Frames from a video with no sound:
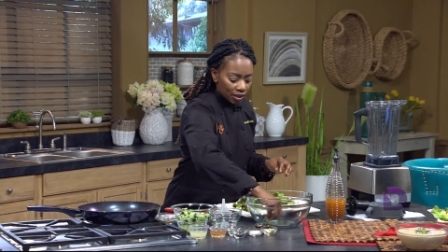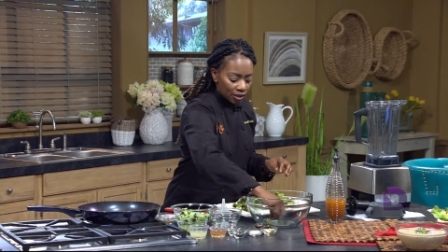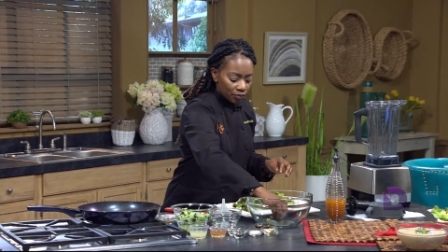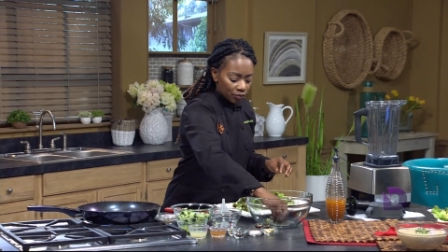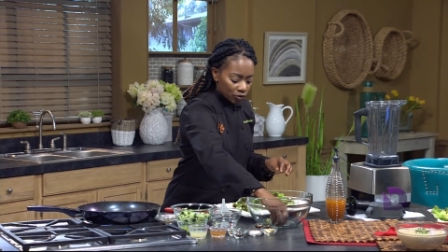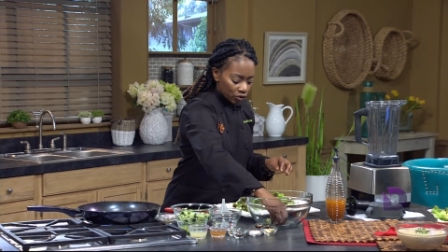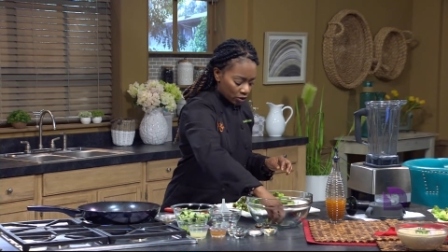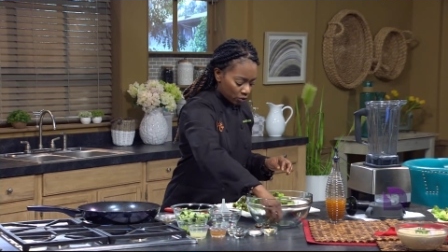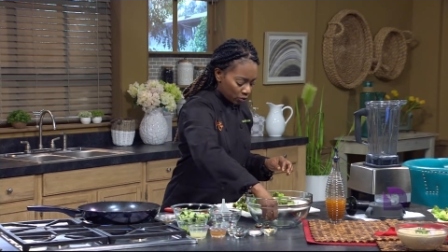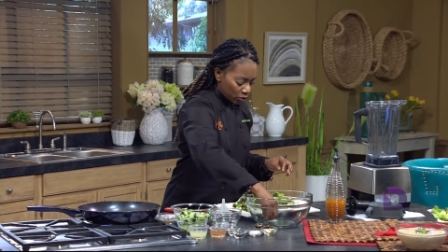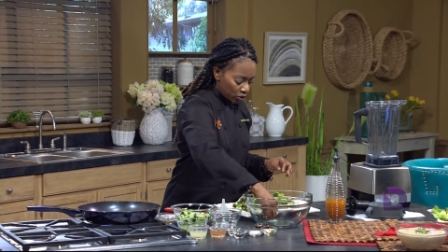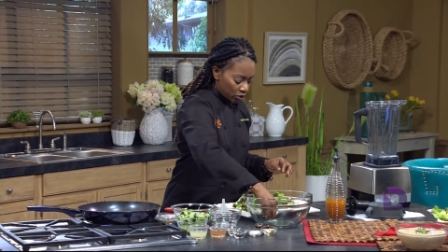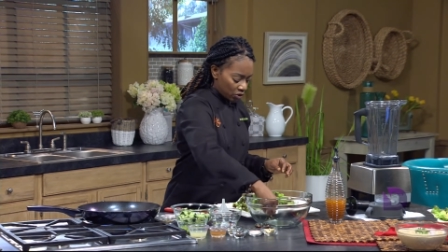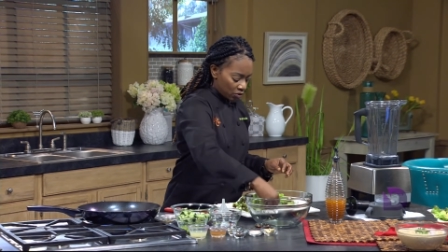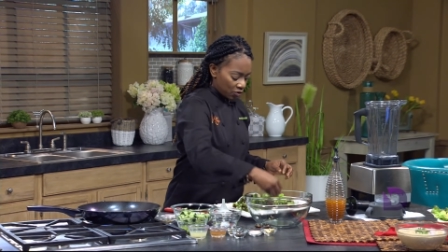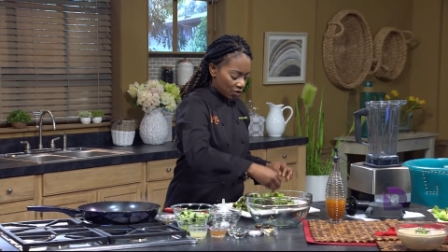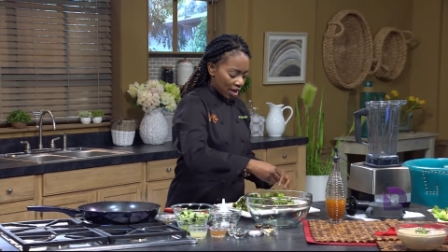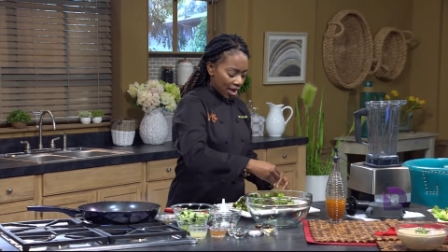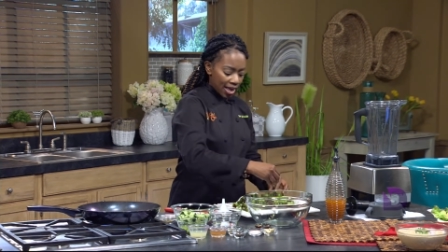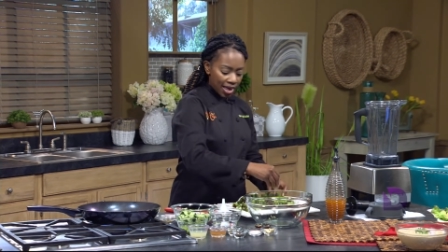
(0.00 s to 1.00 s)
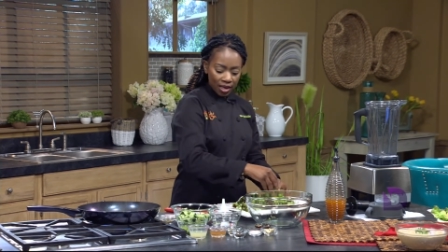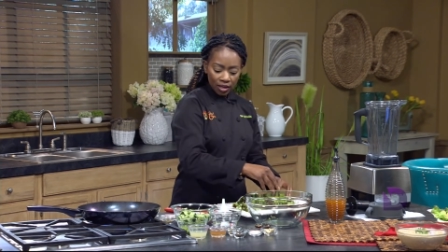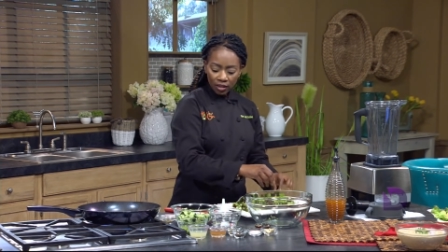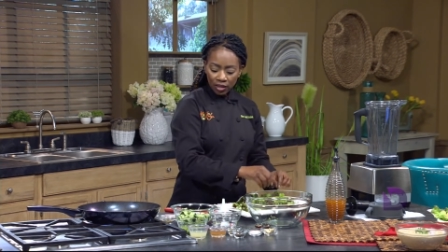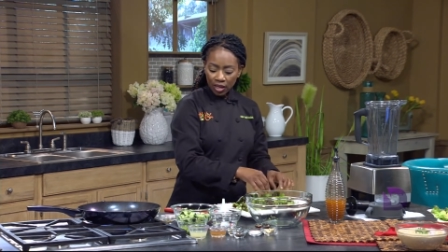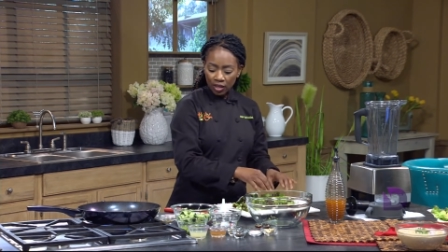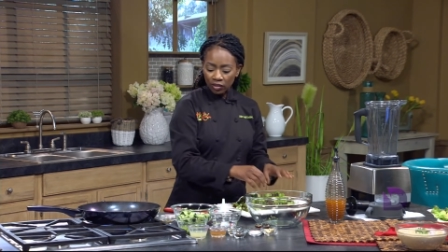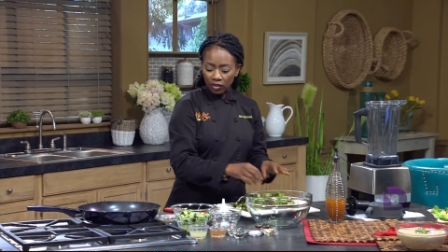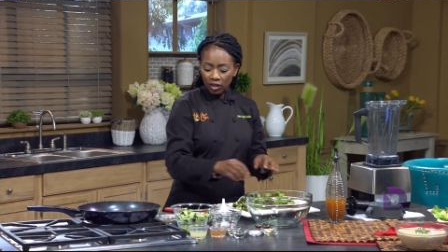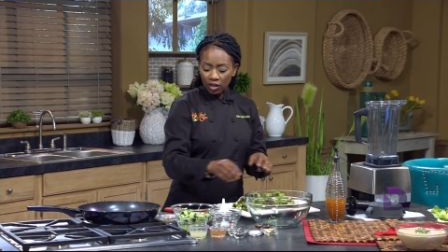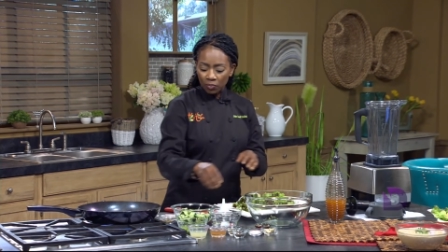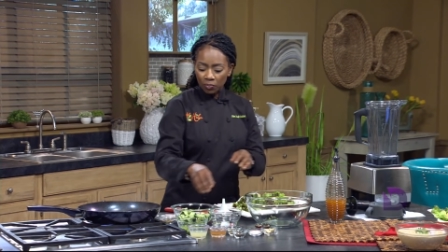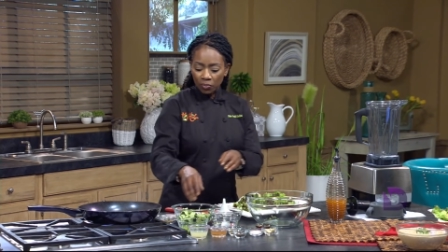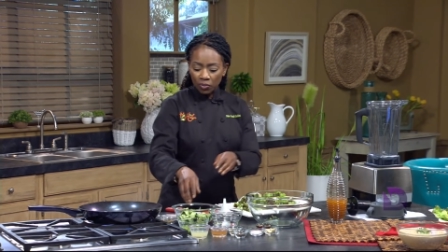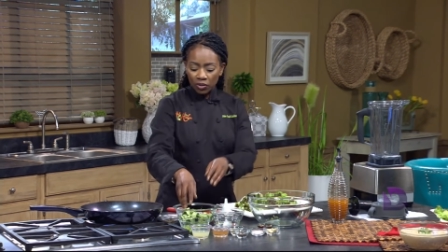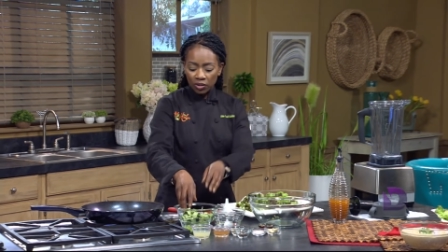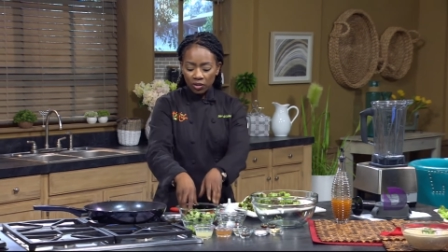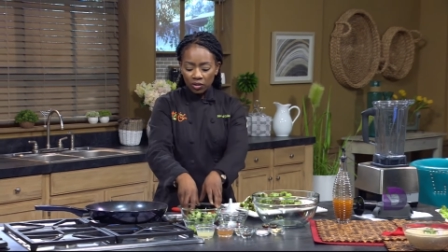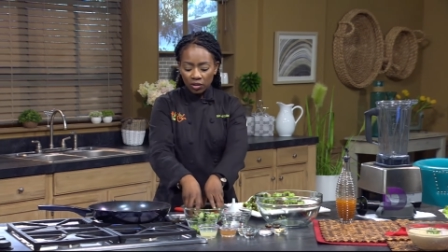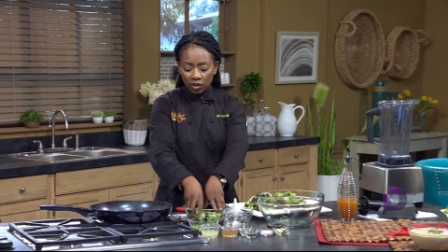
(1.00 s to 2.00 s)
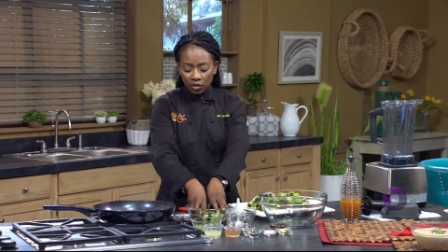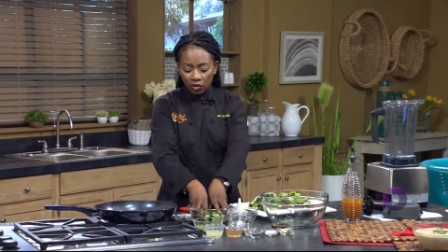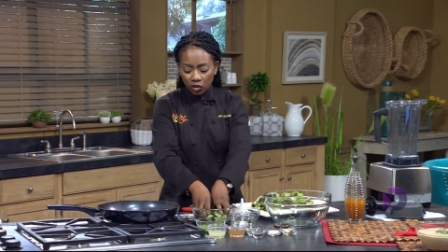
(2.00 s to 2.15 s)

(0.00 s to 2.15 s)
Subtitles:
So we'll do that and then put